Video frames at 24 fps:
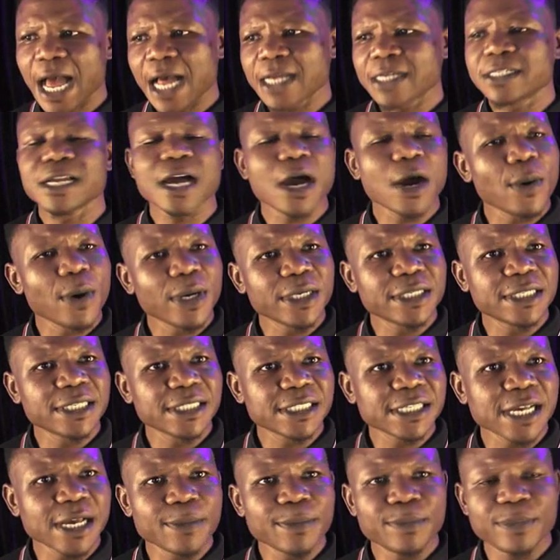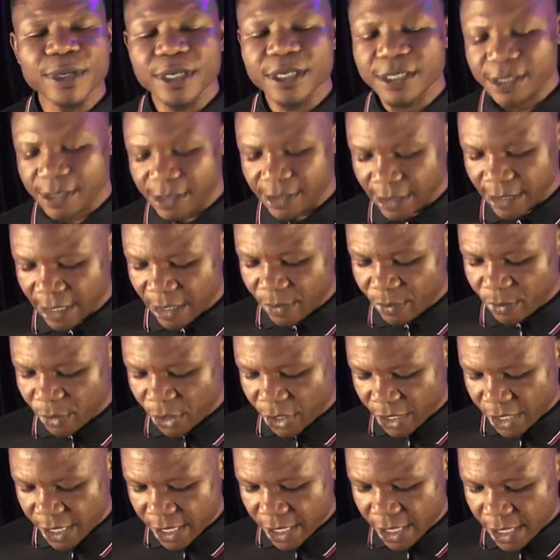add our database name
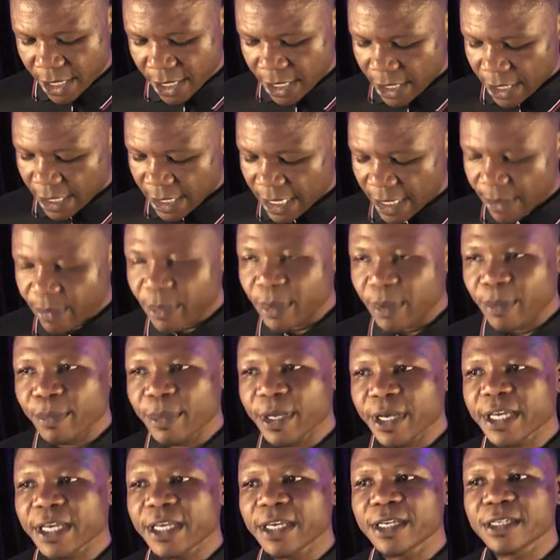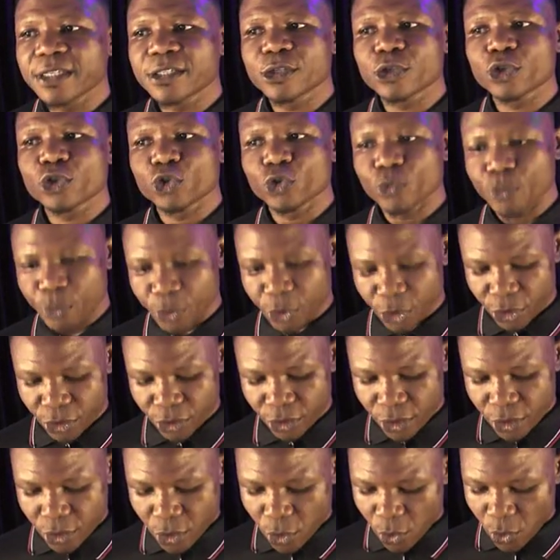here. Let me make it to be
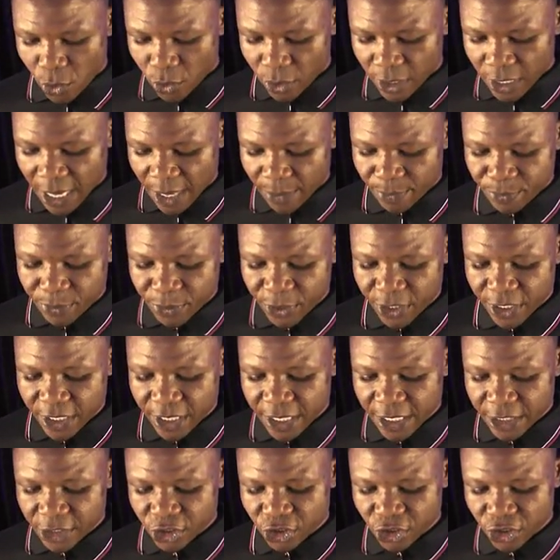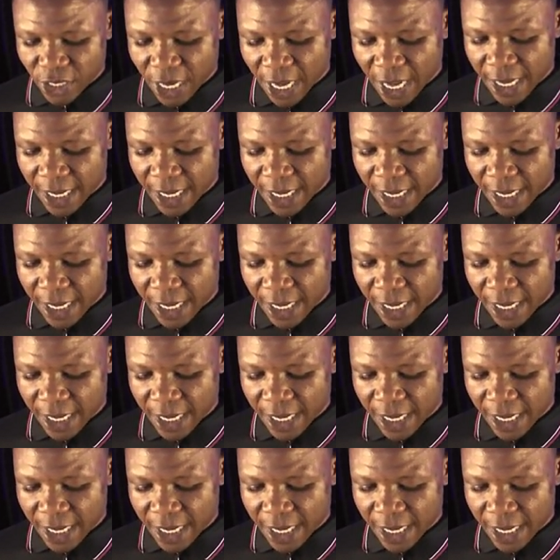Ola Philips.